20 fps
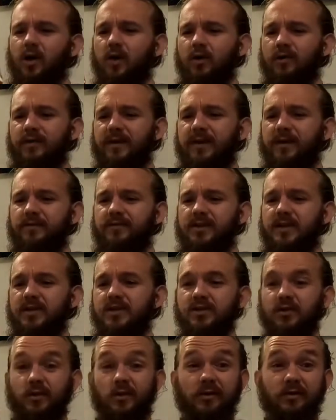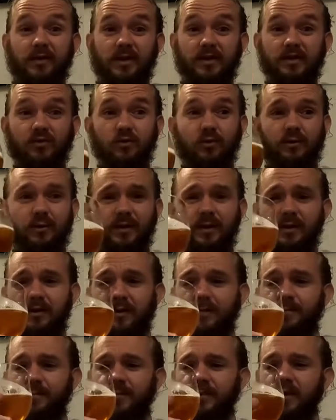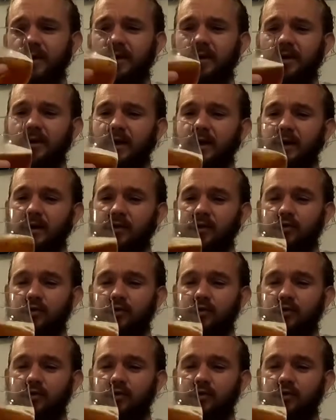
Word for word: of uh, of these sort of things over here in uh,